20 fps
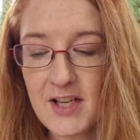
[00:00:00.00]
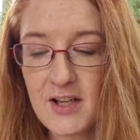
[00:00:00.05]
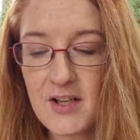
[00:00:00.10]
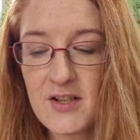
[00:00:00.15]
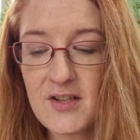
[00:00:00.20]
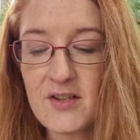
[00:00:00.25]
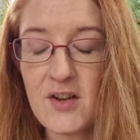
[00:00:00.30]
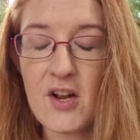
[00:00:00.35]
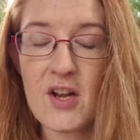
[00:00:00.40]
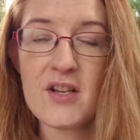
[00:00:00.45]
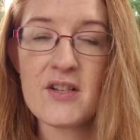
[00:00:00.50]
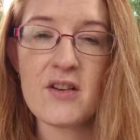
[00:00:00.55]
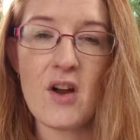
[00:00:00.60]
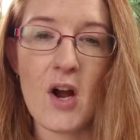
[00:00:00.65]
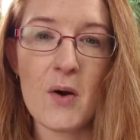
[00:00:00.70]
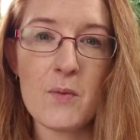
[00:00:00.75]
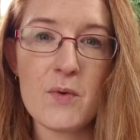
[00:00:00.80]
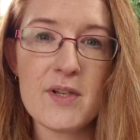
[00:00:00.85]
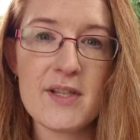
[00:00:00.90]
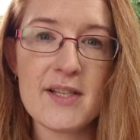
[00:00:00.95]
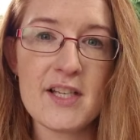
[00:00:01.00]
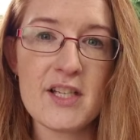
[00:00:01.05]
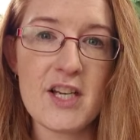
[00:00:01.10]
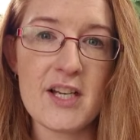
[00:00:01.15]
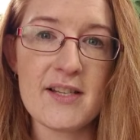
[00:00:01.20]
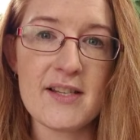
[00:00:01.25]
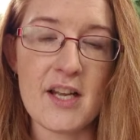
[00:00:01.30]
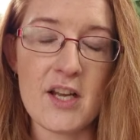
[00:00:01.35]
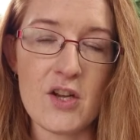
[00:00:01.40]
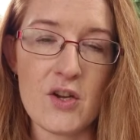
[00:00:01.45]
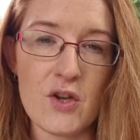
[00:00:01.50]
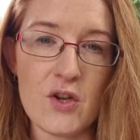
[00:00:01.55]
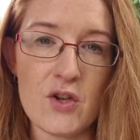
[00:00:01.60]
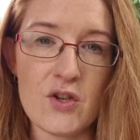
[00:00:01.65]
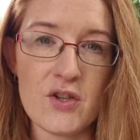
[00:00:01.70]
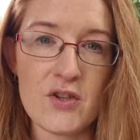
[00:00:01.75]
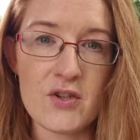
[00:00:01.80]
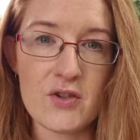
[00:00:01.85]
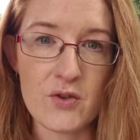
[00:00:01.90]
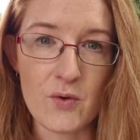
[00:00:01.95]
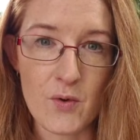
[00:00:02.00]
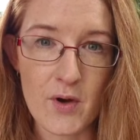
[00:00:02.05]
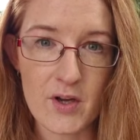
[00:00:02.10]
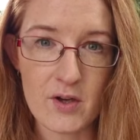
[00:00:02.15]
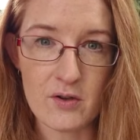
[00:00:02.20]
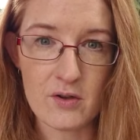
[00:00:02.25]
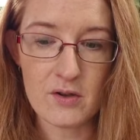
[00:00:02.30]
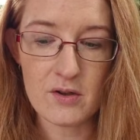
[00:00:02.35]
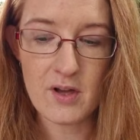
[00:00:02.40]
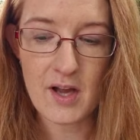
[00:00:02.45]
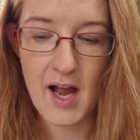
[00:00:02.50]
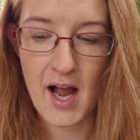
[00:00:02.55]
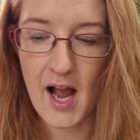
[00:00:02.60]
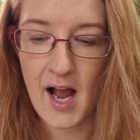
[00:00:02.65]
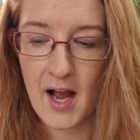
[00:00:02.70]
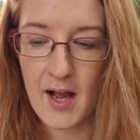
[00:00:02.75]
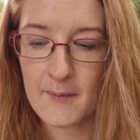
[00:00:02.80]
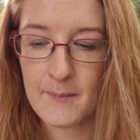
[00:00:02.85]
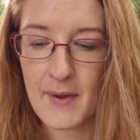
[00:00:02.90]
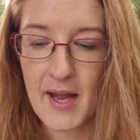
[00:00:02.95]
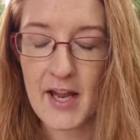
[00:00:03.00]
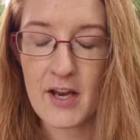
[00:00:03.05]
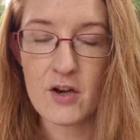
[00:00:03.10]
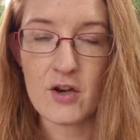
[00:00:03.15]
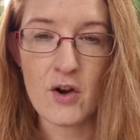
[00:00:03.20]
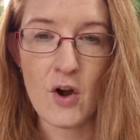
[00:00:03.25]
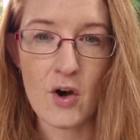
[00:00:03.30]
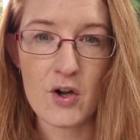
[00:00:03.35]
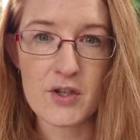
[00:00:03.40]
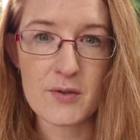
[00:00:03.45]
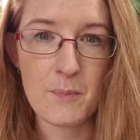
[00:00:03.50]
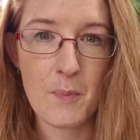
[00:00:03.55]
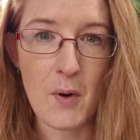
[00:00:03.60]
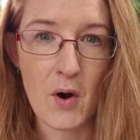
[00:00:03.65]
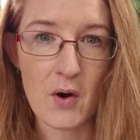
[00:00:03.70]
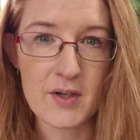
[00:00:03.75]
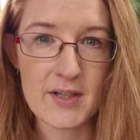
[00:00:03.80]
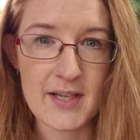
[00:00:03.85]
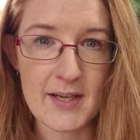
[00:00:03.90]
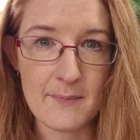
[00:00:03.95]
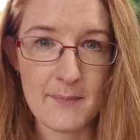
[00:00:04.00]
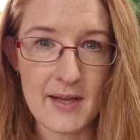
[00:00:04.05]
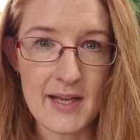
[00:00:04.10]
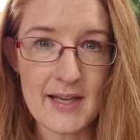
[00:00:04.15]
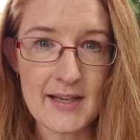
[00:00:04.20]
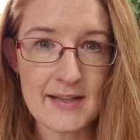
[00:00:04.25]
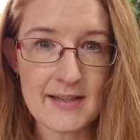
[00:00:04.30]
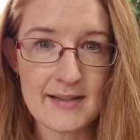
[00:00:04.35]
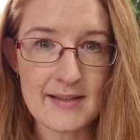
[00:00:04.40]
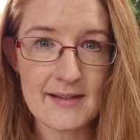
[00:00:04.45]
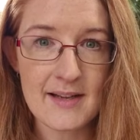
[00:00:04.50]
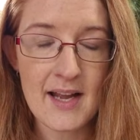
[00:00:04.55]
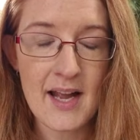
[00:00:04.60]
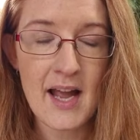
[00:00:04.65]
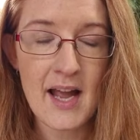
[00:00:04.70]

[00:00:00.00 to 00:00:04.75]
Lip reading: concerns, I would suggest that you use soil and not potting mix.